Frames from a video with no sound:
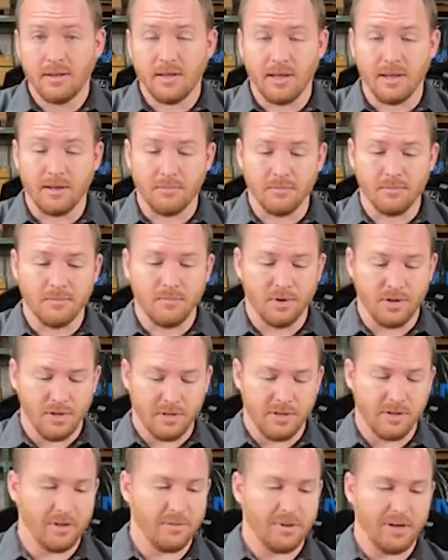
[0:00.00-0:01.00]
And when
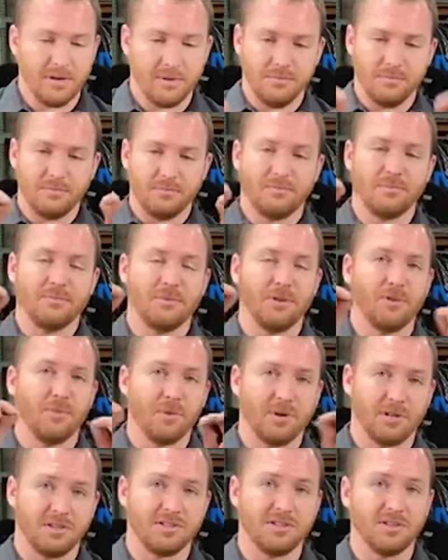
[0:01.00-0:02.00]
you think about, you know,
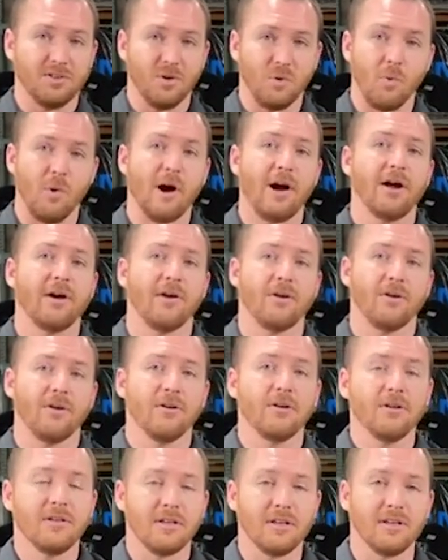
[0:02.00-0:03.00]
what a single
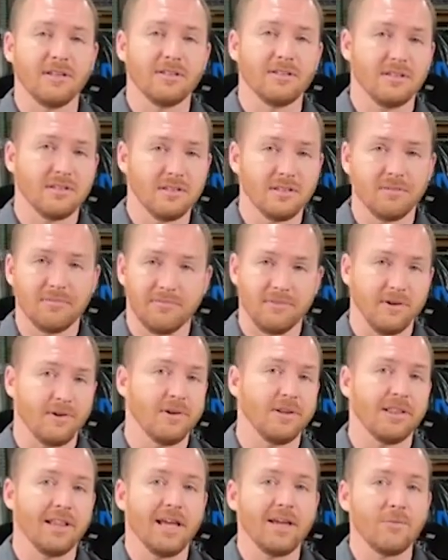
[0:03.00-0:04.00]
wire is, it's
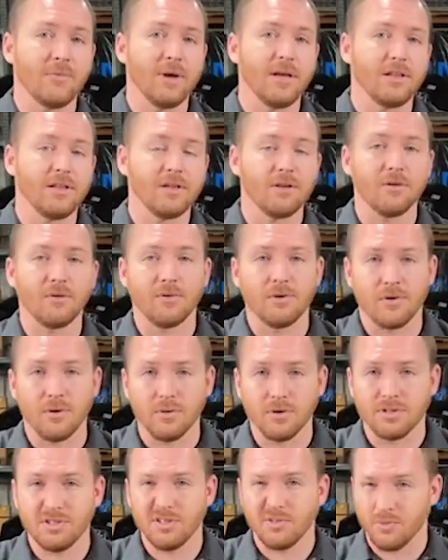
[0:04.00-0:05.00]
very lightweight. You don't
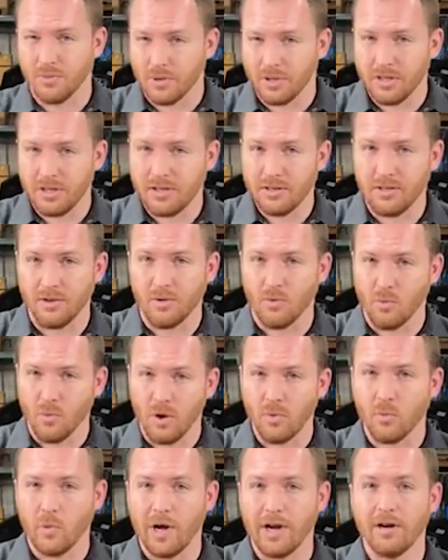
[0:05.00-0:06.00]
notice it really, you know,
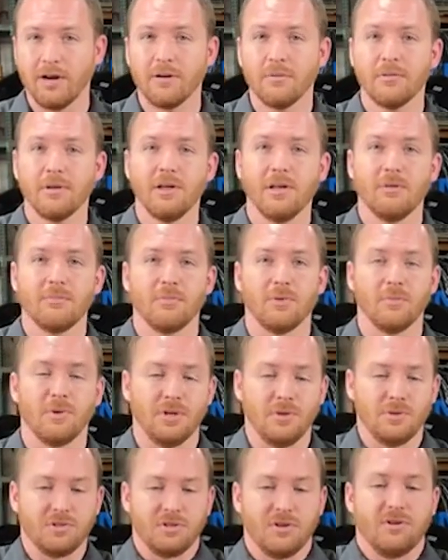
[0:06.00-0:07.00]
one wire. But
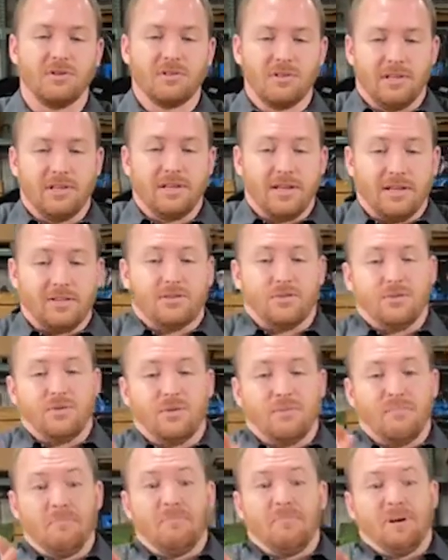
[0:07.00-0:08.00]
when you start to get
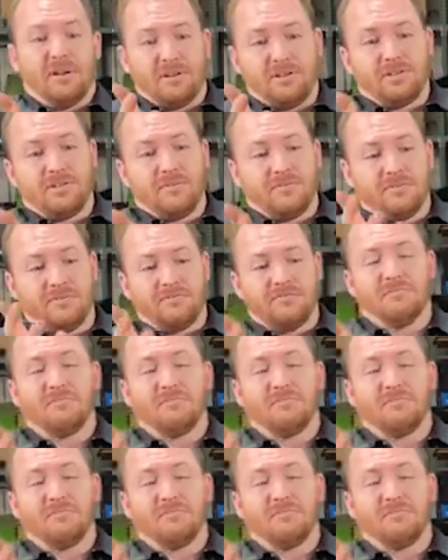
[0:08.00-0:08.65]
to a bunch of